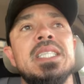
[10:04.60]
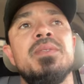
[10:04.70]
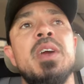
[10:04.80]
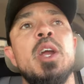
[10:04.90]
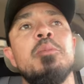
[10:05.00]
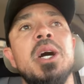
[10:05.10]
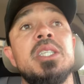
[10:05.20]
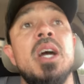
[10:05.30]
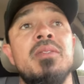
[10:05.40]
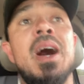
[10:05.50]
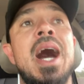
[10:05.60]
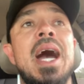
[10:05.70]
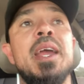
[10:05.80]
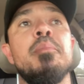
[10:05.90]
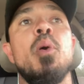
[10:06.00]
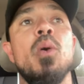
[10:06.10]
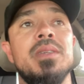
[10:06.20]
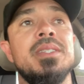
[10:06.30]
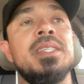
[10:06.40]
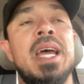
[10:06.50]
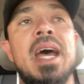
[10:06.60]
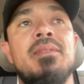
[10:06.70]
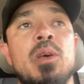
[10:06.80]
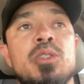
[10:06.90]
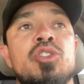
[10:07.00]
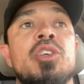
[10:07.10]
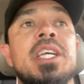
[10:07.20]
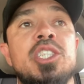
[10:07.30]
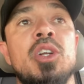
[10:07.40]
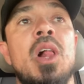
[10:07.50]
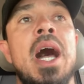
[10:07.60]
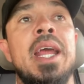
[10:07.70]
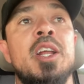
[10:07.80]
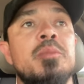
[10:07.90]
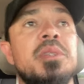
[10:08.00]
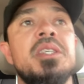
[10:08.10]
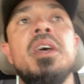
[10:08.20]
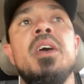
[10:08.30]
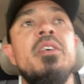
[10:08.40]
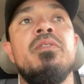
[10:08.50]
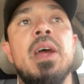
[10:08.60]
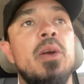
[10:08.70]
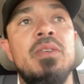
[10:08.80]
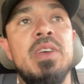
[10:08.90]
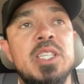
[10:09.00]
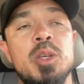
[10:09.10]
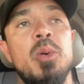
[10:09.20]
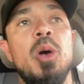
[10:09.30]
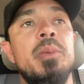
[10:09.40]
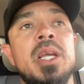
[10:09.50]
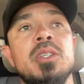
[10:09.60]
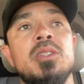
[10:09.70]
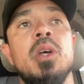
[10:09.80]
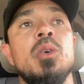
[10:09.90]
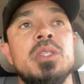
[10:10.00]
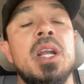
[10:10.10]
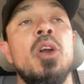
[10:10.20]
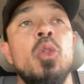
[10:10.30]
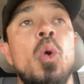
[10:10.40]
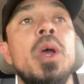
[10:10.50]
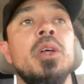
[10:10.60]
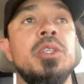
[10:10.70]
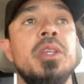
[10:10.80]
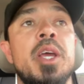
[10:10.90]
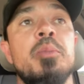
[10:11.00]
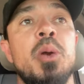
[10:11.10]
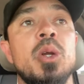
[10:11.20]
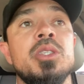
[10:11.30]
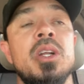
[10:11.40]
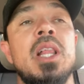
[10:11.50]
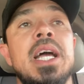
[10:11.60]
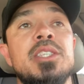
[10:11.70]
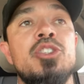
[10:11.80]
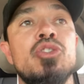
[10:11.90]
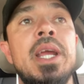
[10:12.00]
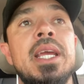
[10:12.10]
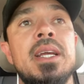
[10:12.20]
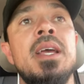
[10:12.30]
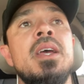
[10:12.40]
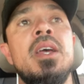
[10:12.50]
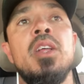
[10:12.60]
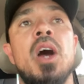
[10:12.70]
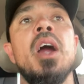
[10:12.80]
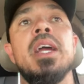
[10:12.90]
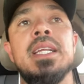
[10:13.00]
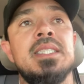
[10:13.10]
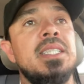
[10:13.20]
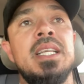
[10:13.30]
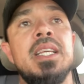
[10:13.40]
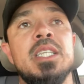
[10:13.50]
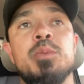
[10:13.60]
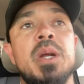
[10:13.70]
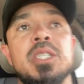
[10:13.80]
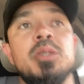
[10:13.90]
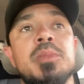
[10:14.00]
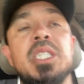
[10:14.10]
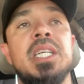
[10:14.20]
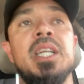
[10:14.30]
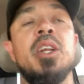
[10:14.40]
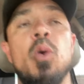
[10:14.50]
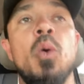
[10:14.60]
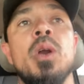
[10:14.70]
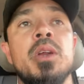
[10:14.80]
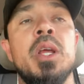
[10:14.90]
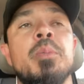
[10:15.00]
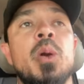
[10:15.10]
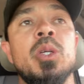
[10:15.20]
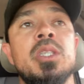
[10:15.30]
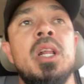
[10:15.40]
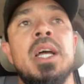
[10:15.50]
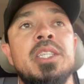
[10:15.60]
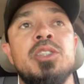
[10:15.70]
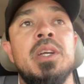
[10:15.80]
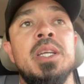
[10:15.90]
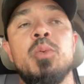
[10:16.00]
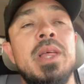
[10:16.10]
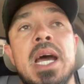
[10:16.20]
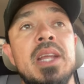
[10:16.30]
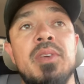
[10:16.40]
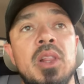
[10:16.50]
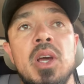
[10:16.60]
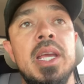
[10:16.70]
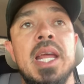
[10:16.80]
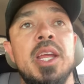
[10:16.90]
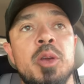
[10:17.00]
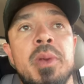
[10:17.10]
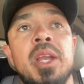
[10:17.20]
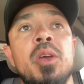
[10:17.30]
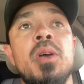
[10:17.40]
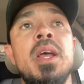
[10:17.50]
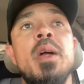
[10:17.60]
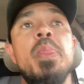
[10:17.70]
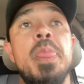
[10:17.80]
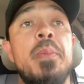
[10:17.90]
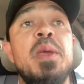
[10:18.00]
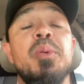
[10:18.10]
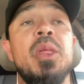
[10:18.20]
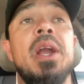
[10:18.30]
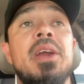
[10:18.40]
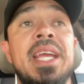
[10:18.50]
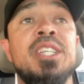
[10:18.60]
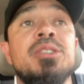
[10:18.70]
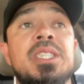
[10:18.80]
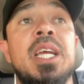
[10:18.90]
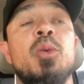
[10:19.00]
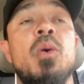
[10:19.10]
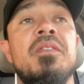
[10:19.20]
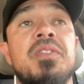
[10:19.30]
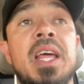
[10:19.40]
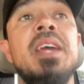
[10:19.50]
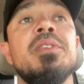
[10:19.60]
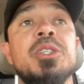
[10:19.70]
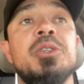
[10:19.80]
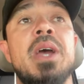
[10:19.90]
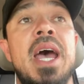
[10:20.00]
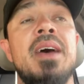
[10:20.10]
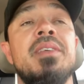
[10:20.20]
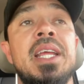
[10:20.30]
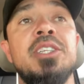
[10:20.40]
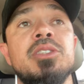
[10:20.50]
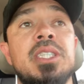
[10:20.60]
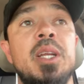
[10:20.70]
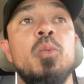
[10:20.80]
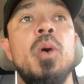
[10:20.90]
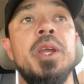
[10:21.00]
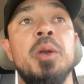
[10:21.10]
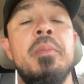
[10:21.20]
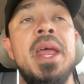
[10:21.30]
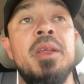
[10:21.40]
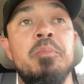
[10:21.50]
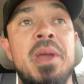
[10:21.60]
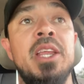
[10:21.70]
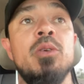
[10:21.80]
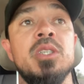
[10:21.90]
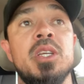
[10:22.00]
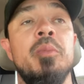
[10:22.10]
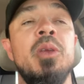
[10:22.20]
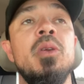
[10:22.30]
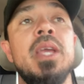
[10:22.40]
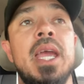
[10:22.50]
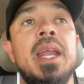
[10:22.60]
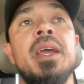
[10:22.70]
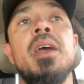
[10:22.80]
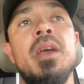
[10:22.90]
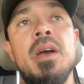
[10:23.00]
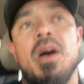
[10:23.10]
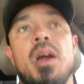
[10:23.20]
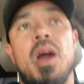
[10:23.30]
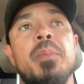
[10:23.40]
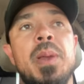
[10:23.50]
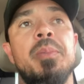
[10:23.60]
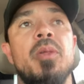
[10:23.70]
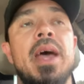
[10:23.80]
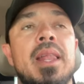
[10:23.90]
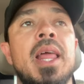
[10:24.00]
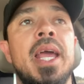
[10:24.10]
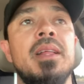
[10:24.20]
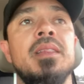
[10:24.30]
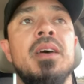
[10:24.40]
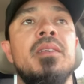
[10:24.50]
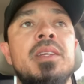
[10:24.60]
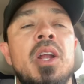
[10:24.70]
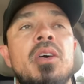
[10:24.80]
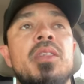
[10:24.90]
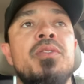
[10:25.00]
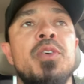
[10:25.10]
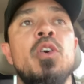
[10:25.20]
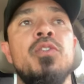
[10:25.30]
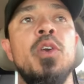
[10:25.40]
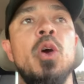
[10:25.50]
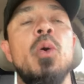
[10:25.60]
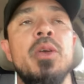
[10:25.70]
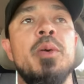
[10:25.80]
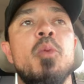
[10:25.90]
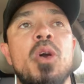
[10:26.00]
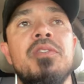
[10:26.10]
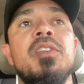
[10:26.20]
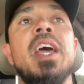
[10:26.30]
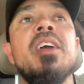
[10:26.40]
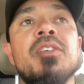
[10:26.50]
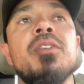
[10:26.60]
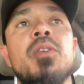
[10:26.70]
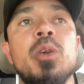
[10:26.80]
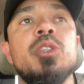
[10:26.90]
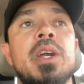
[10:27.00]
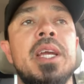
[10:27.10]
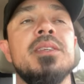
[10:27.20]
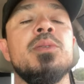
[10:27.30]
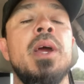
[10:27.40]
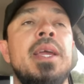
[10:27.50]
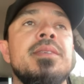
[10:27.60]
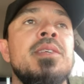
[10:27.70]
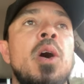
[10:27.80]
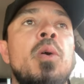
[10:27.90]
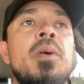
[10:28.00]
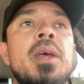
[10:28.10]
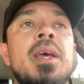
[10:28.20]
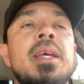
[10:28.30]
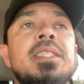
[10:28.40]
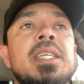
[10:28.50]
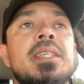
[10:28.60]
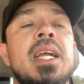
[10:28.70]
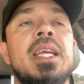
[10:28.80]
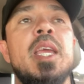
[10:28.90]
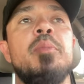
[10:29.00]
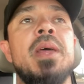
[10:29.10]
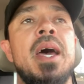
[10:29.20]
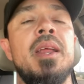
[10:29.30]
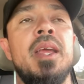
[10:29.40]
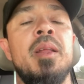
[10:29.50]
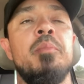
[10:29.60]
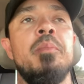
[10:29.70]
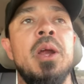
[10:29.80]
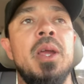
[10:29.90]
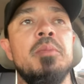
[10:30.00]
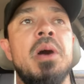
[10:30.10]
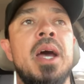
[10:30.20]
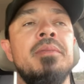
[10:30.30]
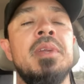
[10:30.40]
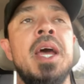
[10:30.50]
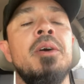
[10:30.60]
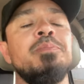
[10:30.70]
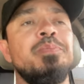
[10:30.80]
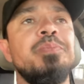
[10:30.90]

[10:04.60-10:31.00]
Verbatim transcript: it's very much of a high importance to have those traditional items very visible because those that are loyal to their personalized drink are going to see the espresso machine and order their personalized drink without even looking at your menu. The people that are interested in what flavors you have and interested in what your men menu is communicating are, are, people that like the, you know, the frou-frou or the more flavorful drinks, right? So just kind of keep that in, in, bearing in mind. Now,